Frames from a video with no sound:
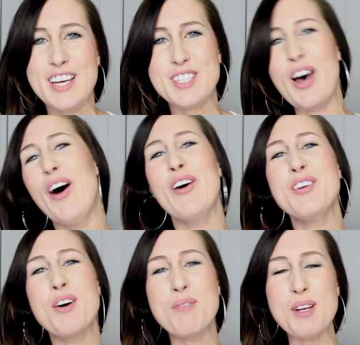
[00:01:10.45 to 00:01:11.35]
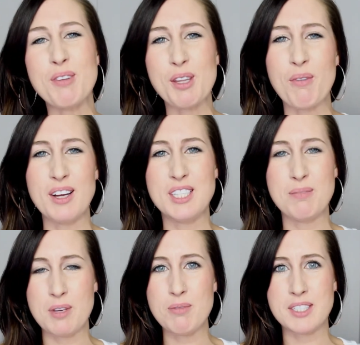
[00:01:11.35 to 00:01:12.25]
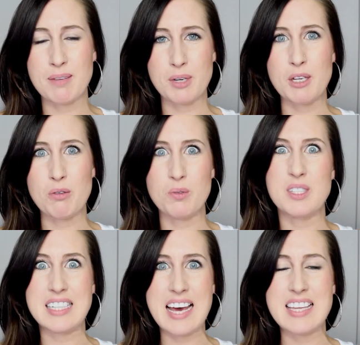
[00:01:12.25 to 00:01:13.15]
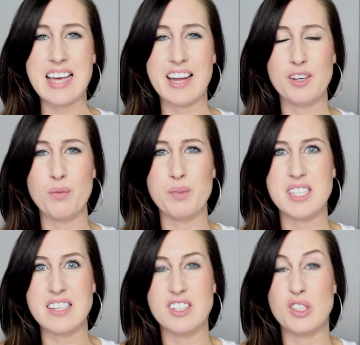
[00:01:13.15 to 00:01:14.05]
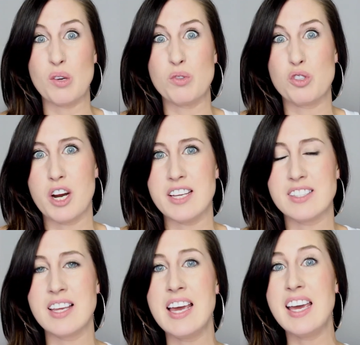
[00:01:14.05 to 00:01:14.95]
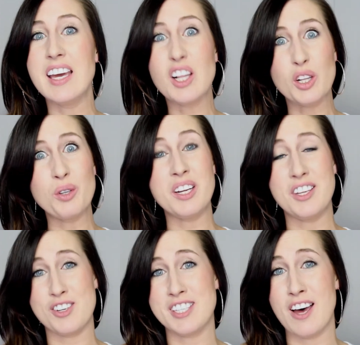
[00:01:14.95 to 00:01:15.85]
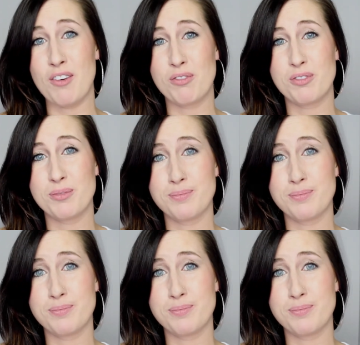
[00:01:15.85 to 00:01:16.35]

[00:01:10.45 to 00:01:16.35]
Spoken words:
So nobody really wants to be with somebody who's like that and who possesses those traits, including yourself.